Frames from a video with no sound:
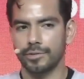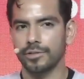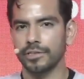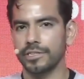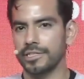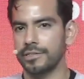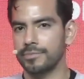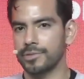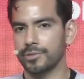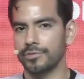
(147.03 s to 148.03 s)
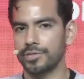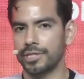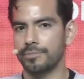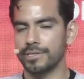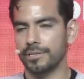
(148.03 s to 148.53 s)
early team sort of
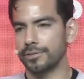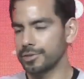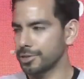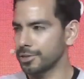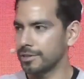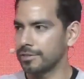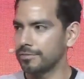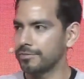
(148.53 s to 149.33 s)
shapes the culture of